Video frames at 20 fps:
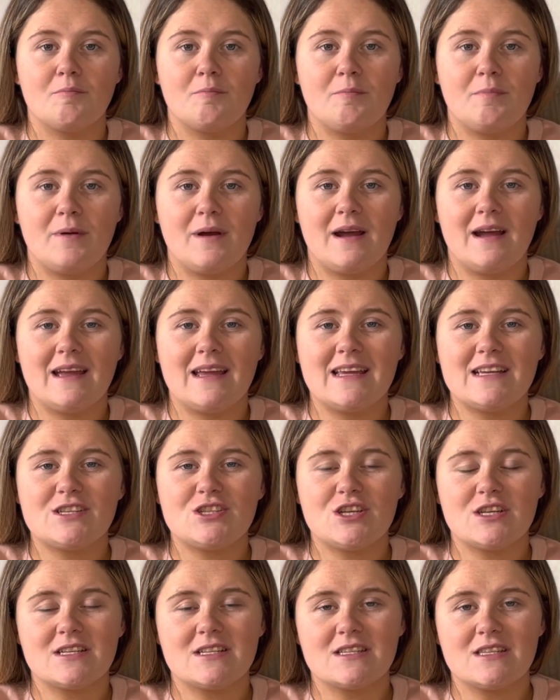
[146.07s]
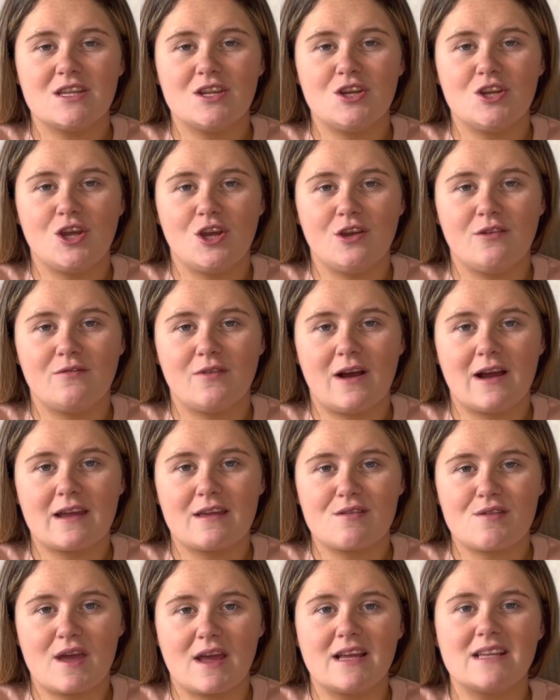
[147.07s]
But it's just the
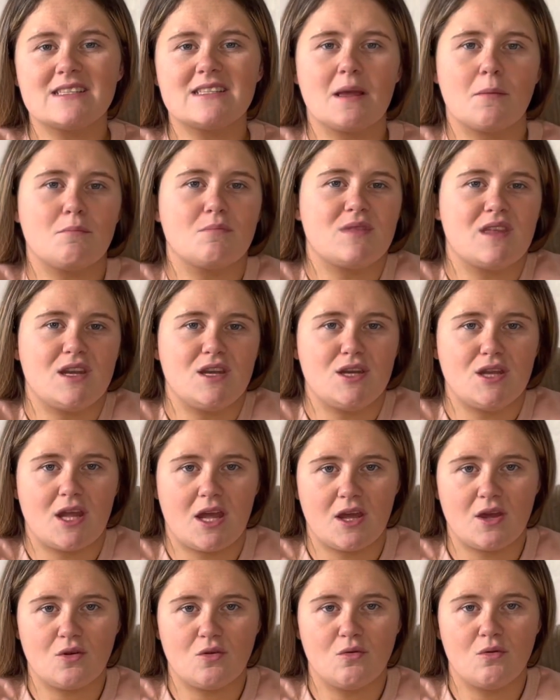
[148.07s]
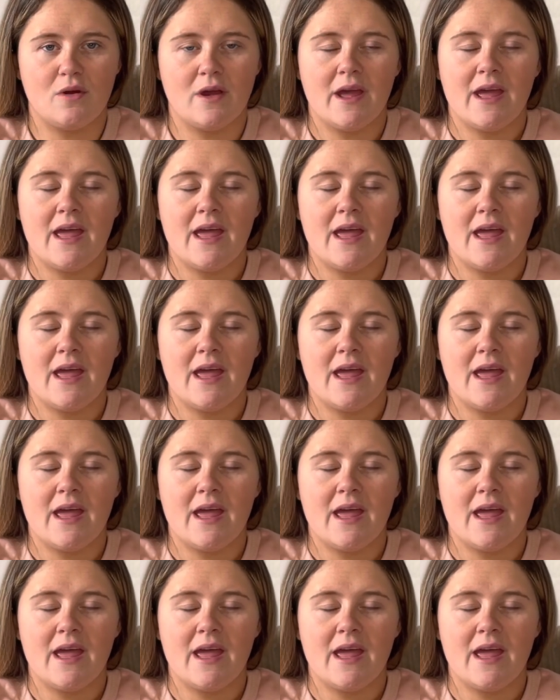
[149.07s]
nerve-wracking thing. It's something new.